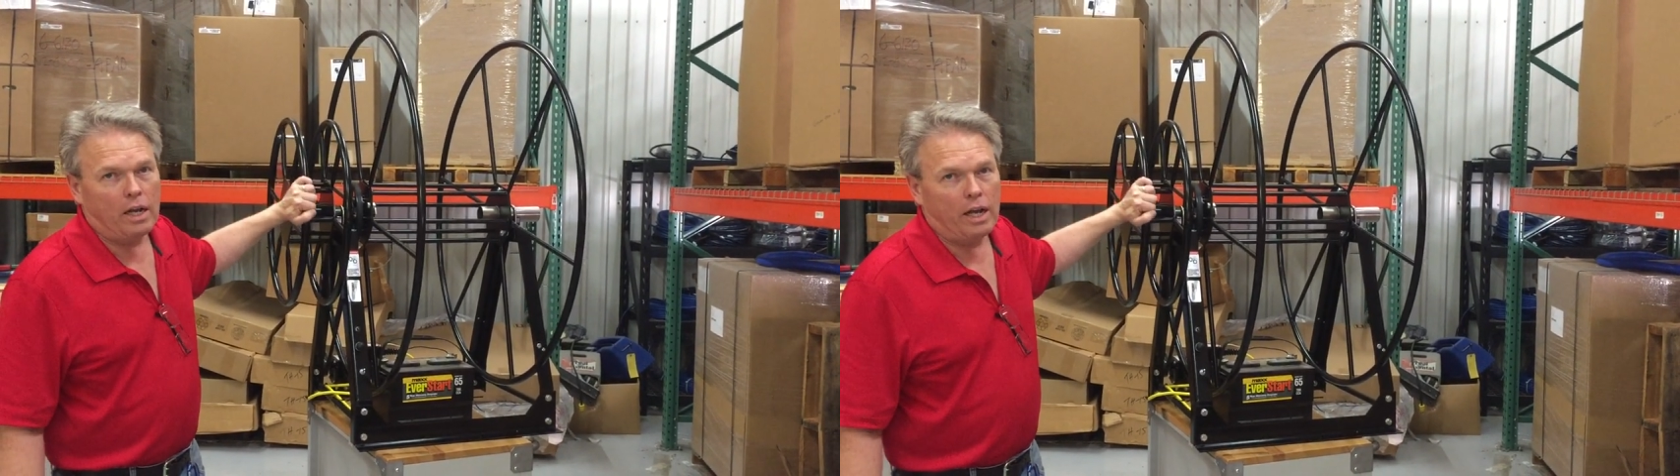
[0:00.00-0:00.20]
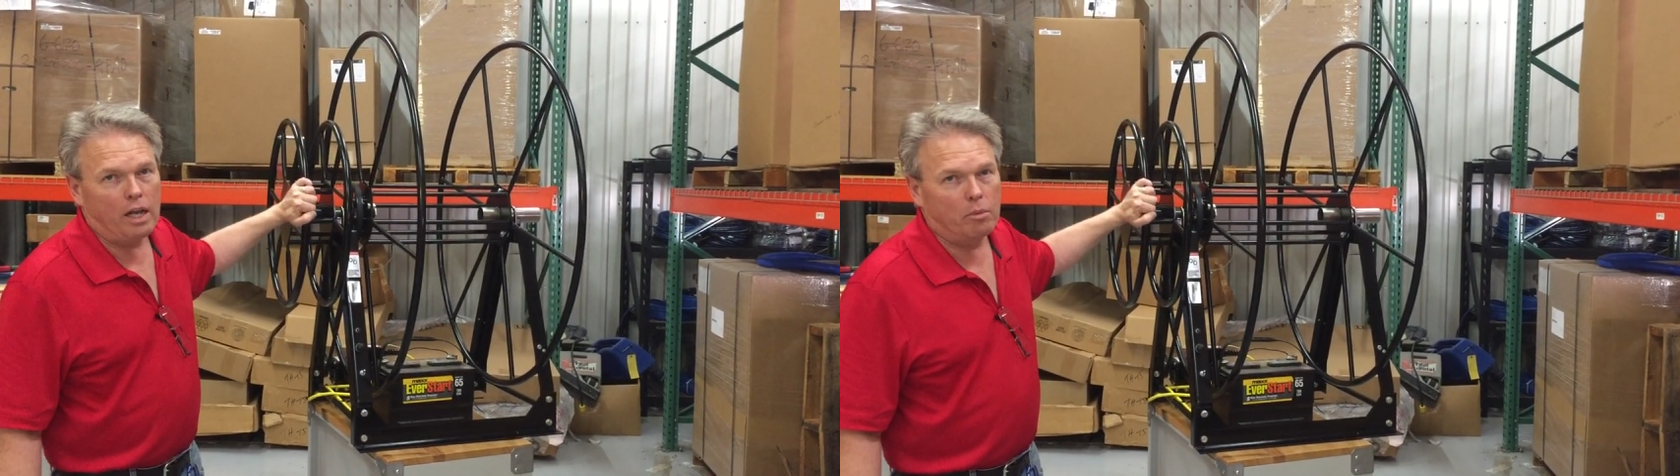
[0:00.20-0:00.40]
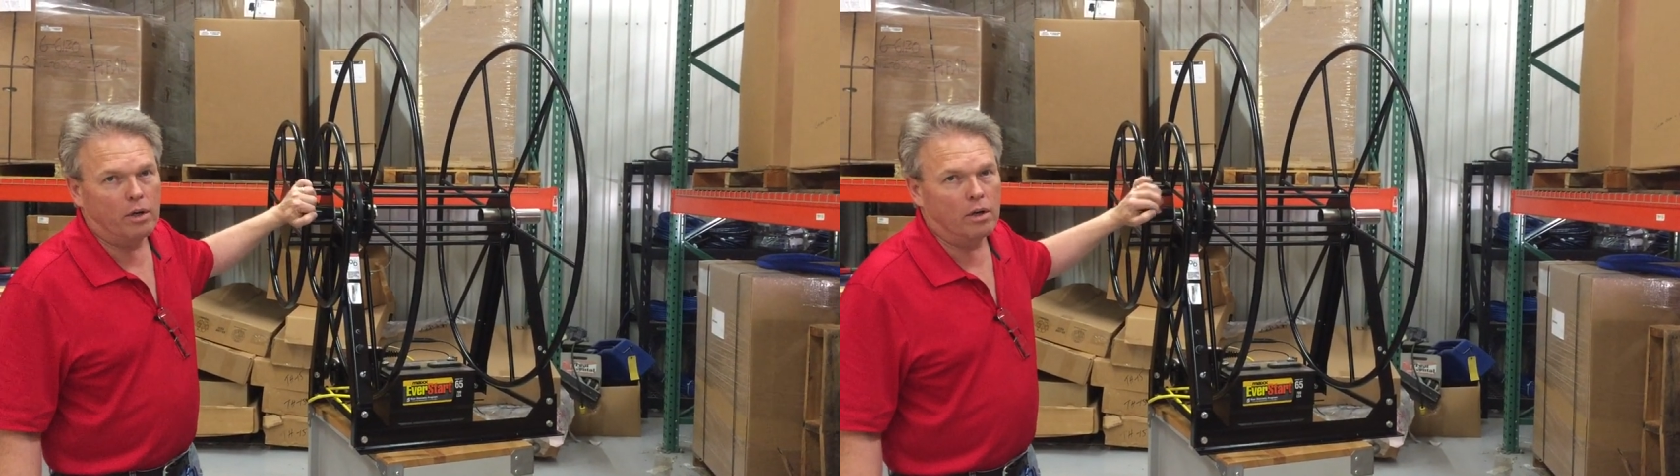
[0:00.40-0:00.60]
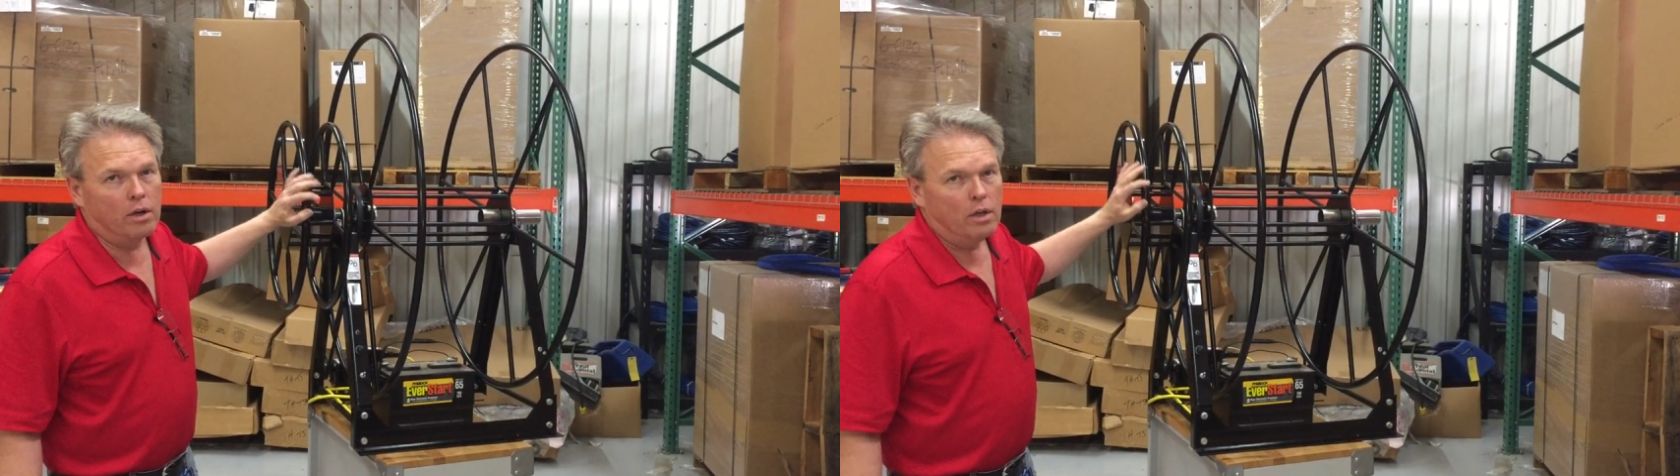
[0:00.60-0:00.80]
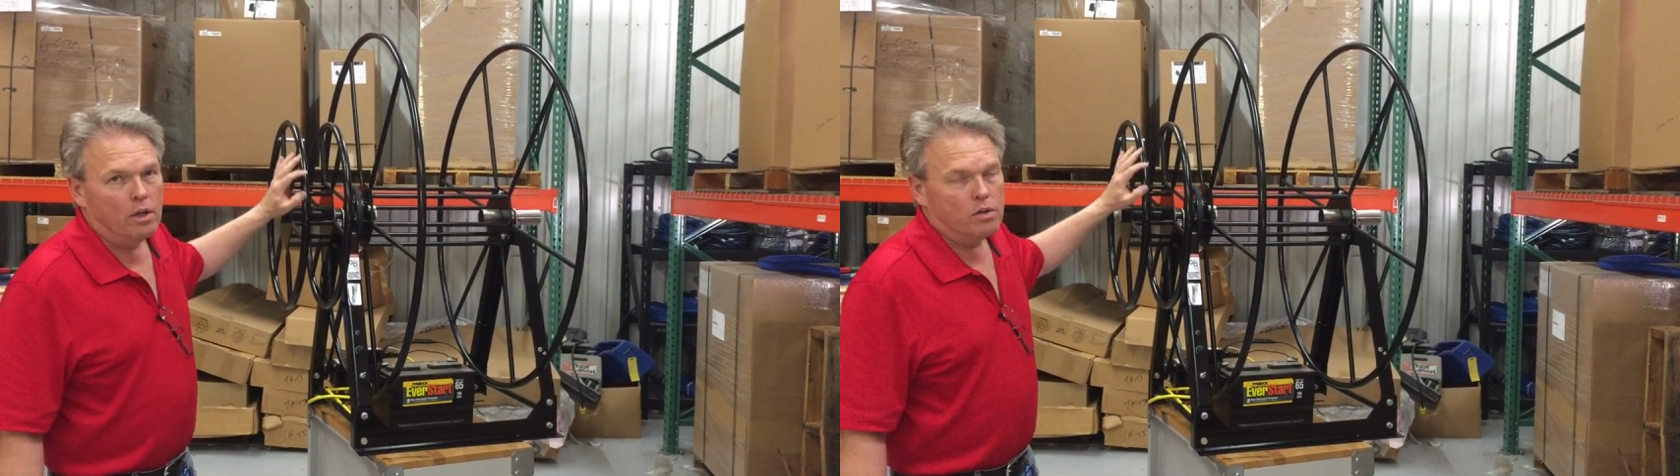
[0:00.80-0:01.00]
diameter
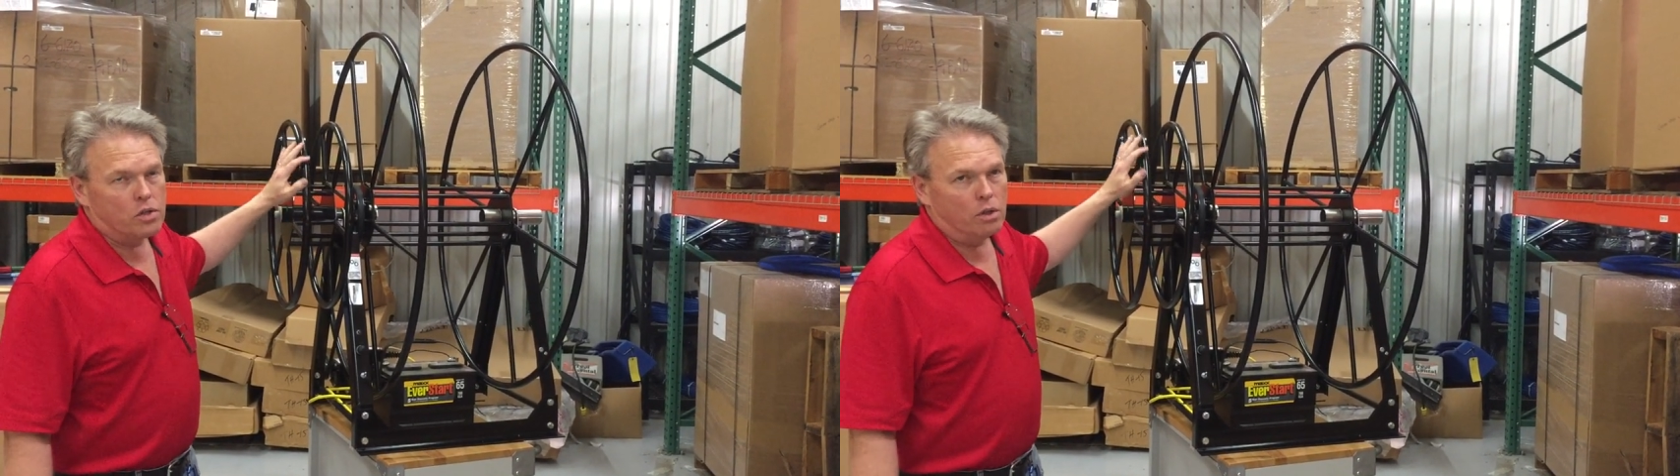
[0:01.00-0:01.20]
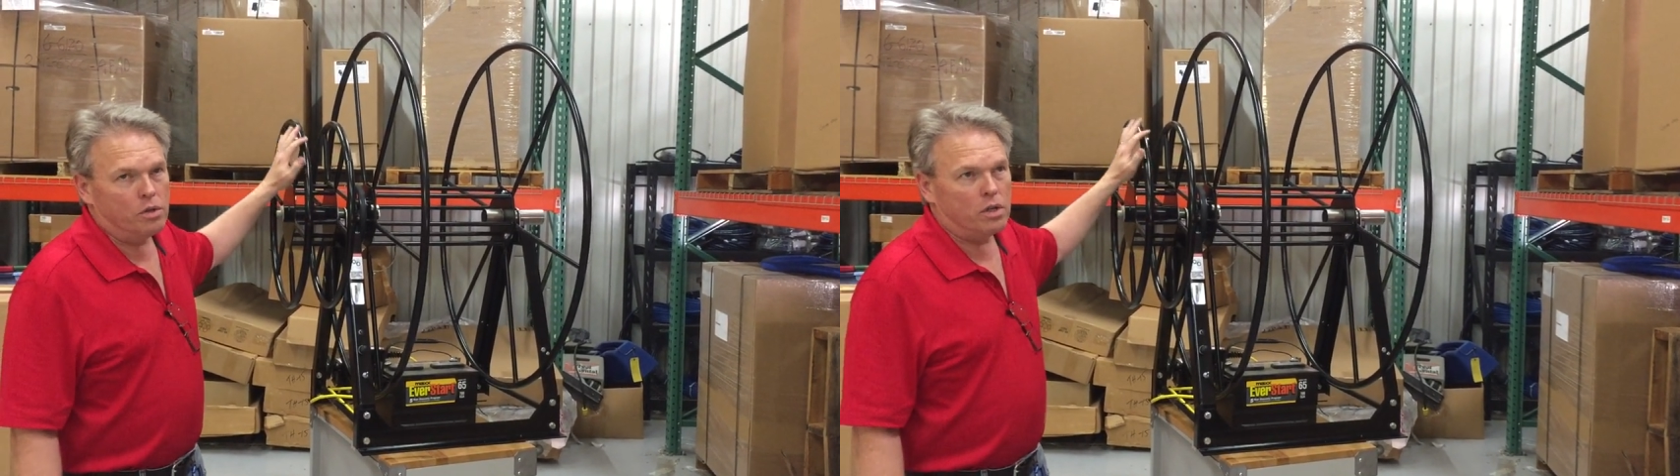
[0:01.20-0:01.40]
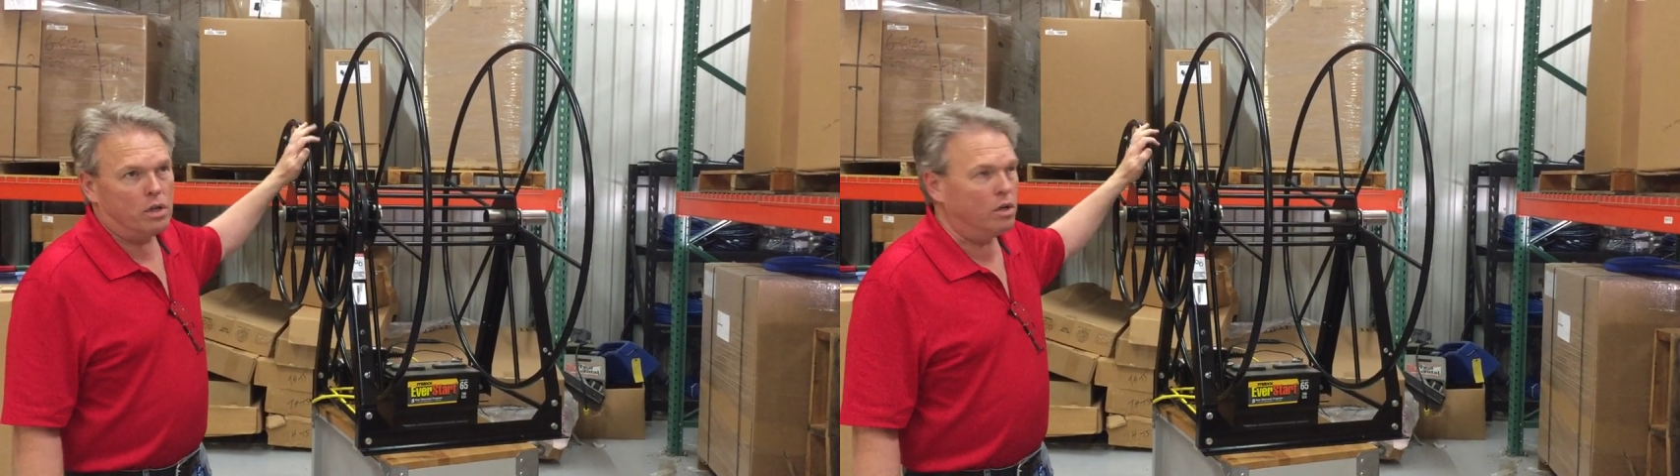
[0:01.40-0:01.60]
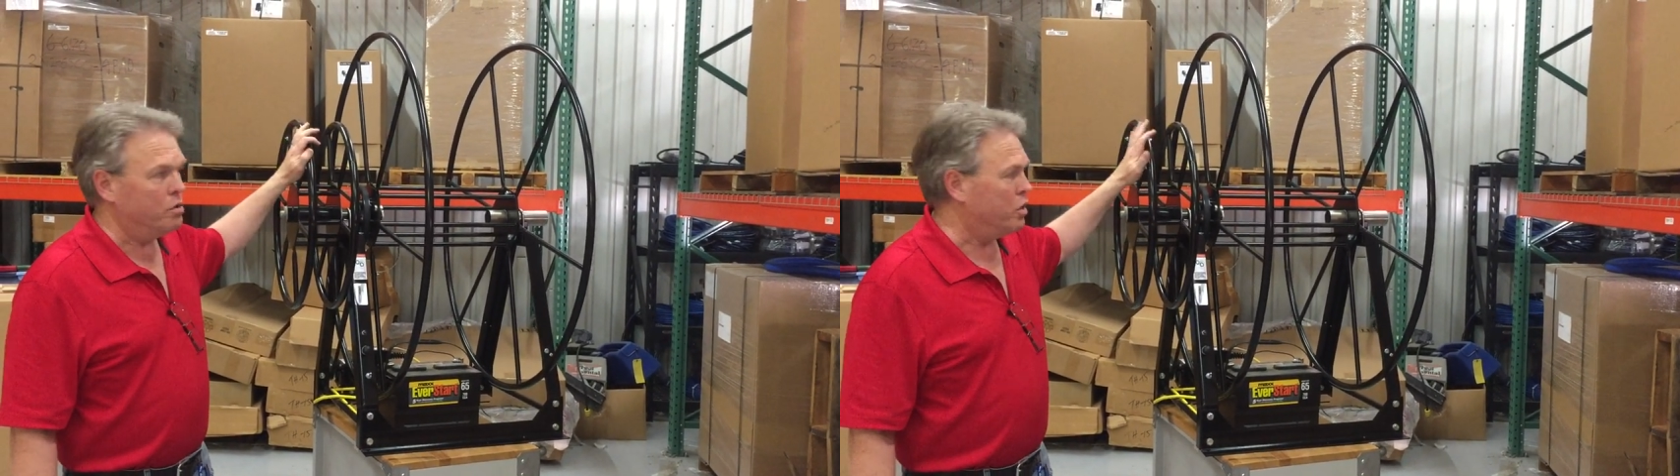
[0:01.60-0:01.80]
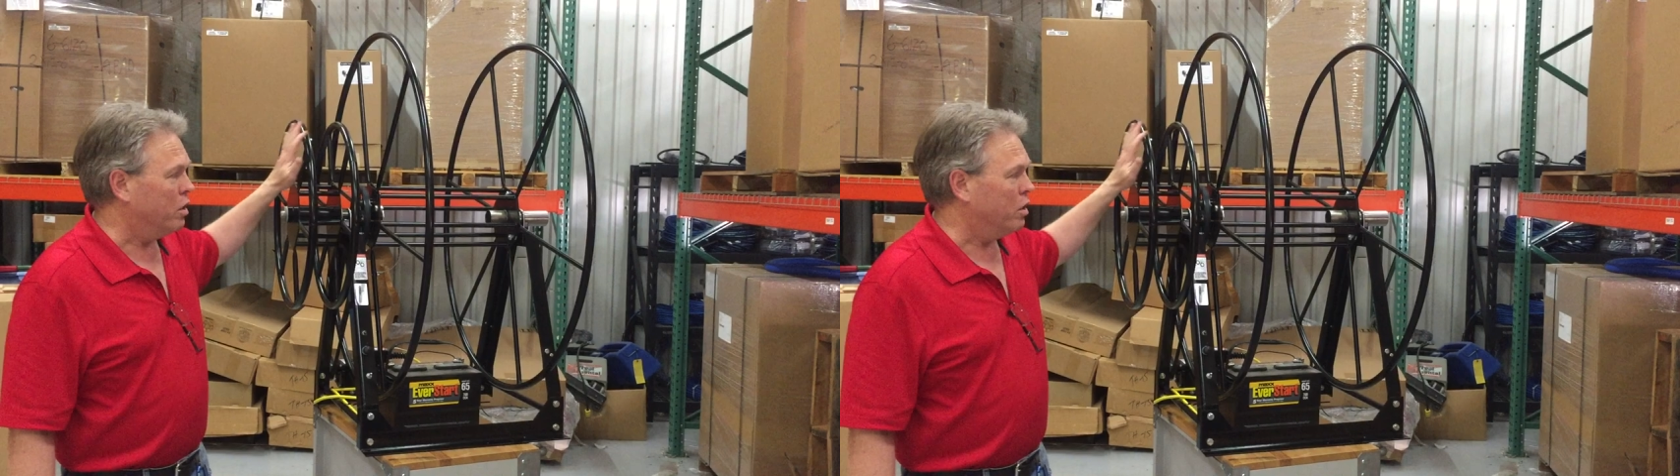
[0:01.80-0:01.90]
solution hose.